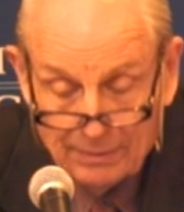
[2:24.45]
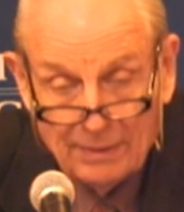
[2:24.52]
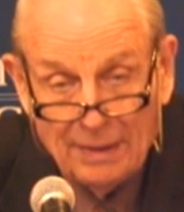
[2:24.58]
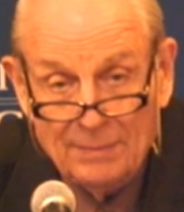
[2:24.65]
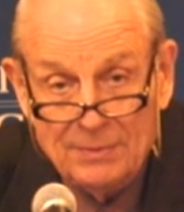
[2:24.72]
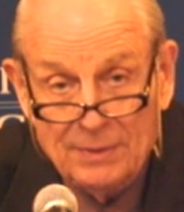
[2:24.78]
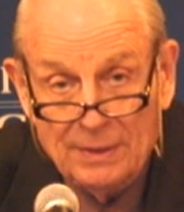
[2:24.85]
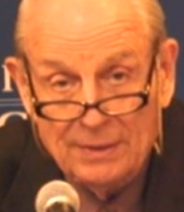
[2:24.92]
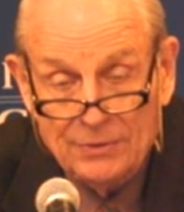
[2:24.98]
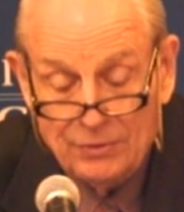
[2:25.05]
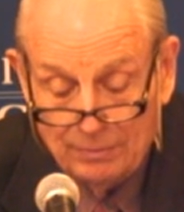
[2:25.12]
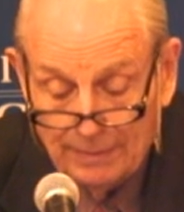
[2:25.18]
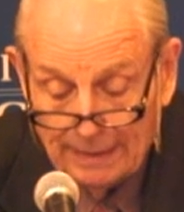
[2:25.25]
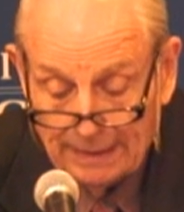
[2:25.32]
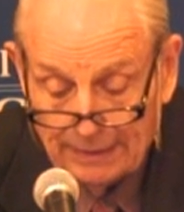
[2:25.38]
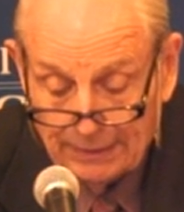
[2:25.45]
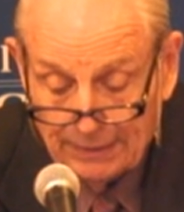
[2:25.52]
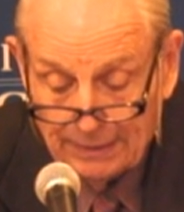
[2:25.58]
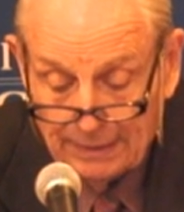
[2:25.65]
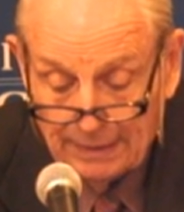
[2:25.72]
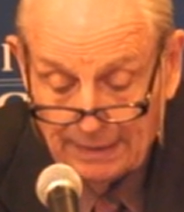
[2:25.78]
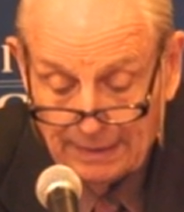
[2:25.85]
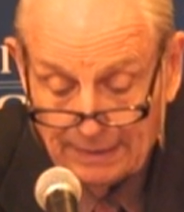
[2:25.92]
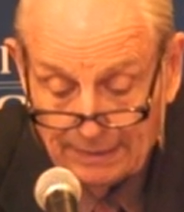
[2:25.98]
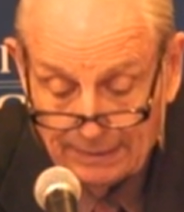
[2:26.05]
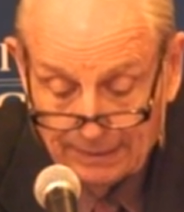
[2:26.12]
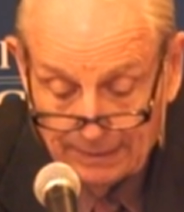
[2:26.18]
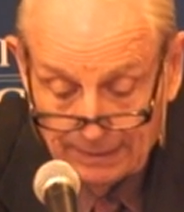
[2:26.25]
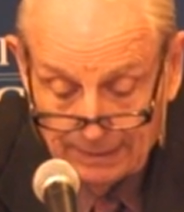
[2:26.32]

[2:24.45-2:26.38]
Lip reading: crimes against humanity, and